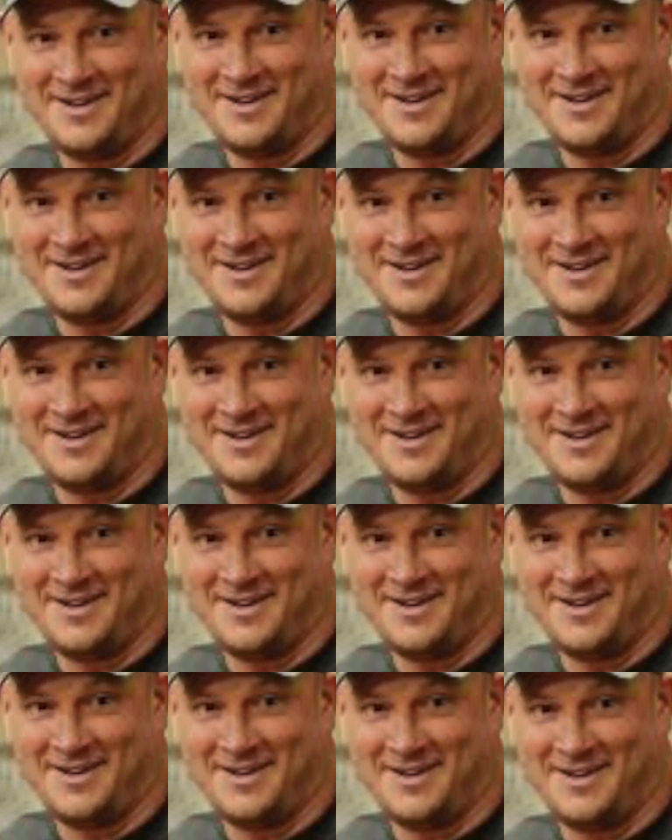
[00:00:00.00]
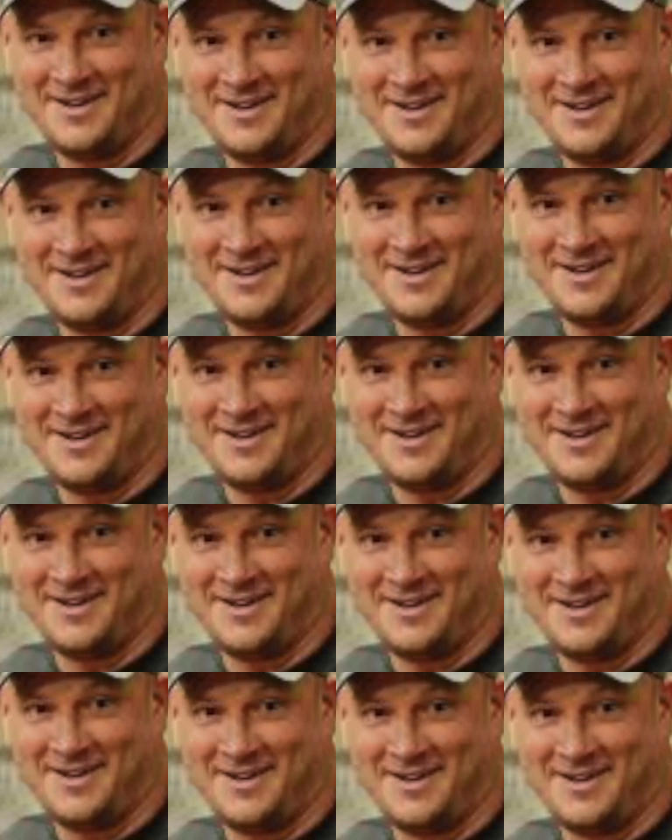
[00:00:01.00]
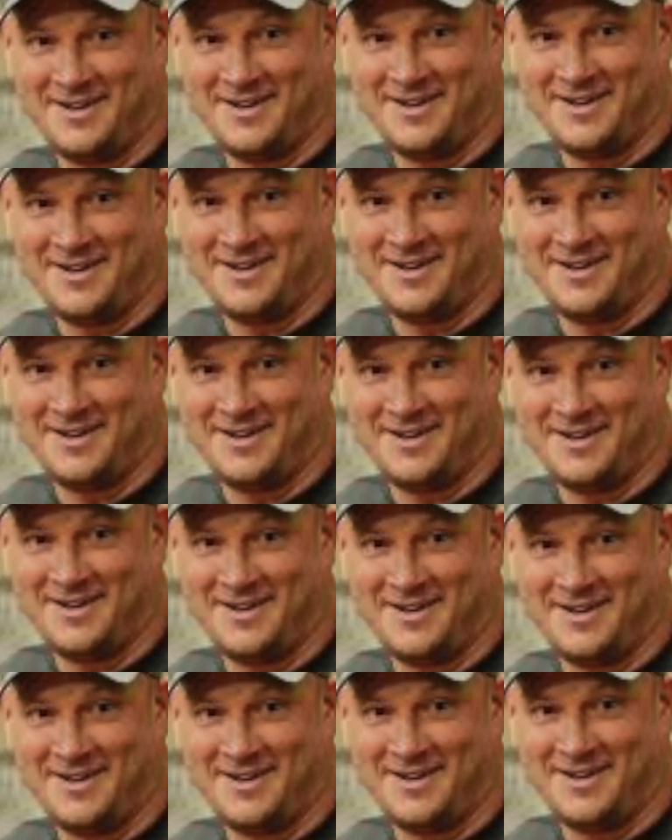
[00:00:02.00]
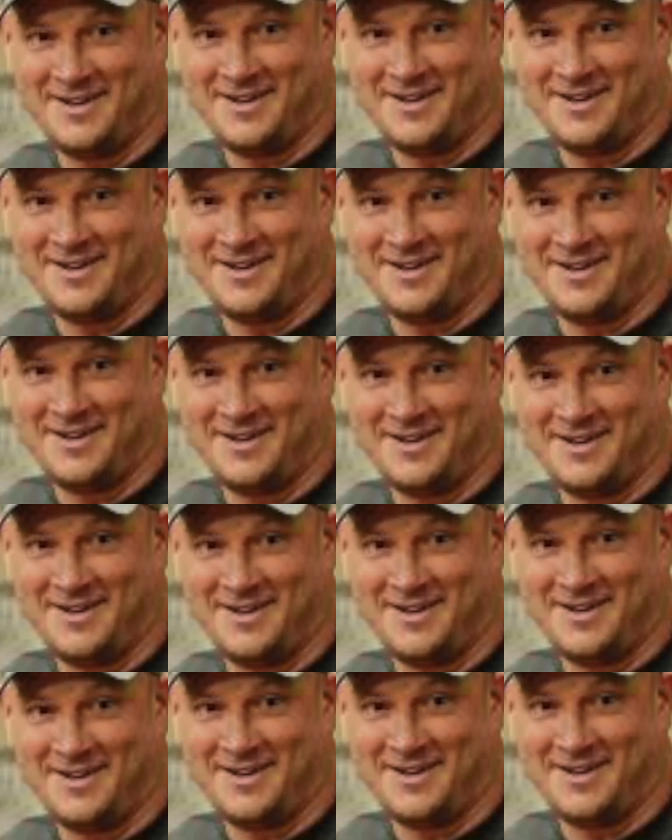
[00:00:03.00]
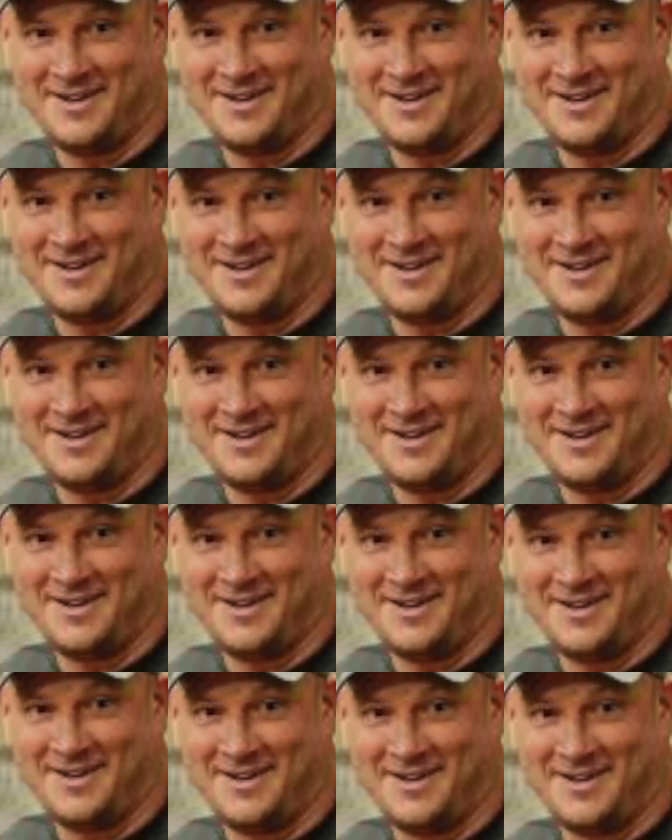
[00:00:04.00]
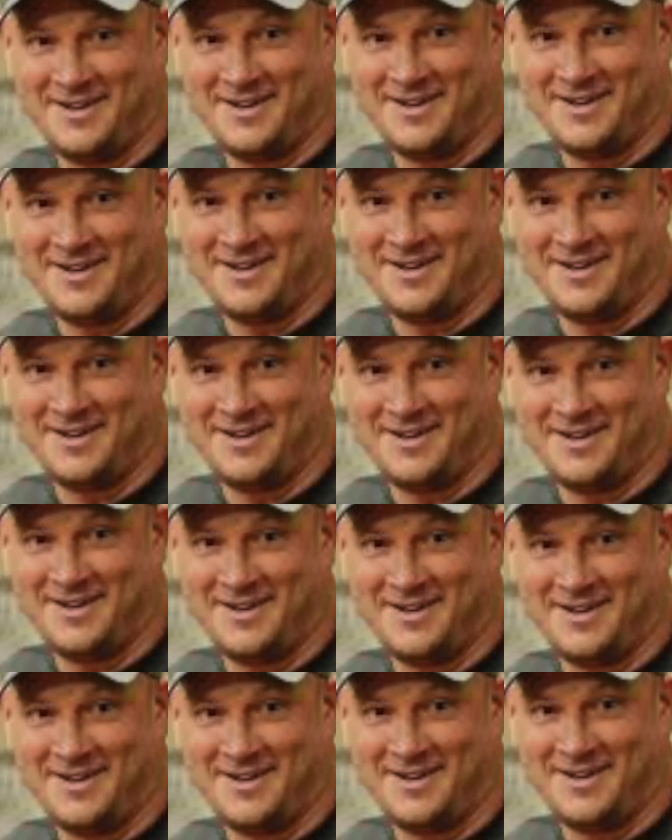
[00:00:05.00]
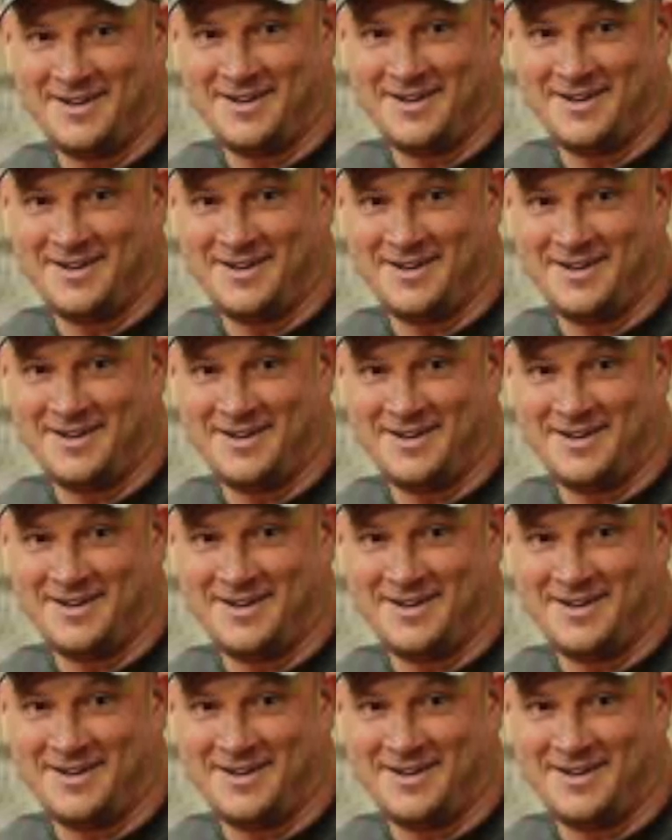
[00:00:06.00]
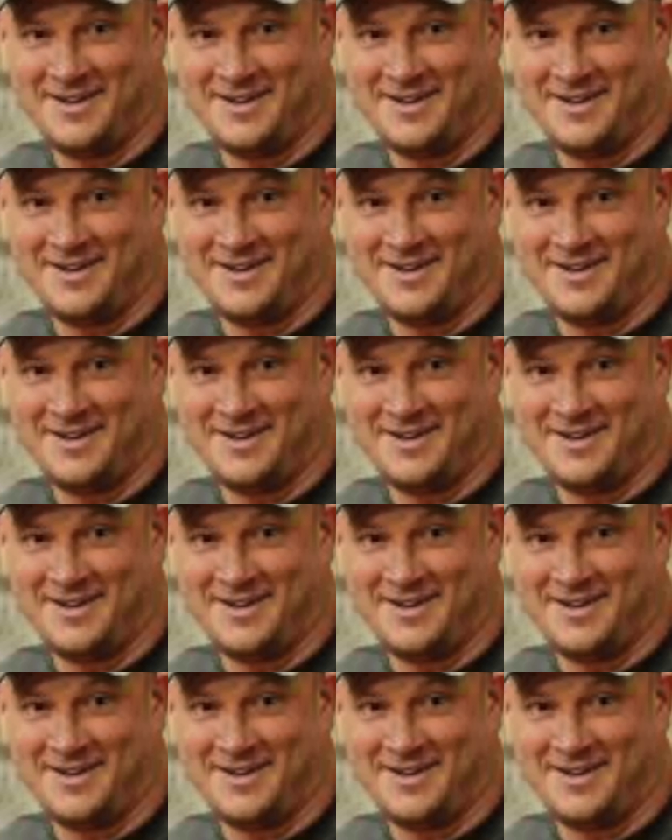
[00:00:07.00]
This person isn't speaking.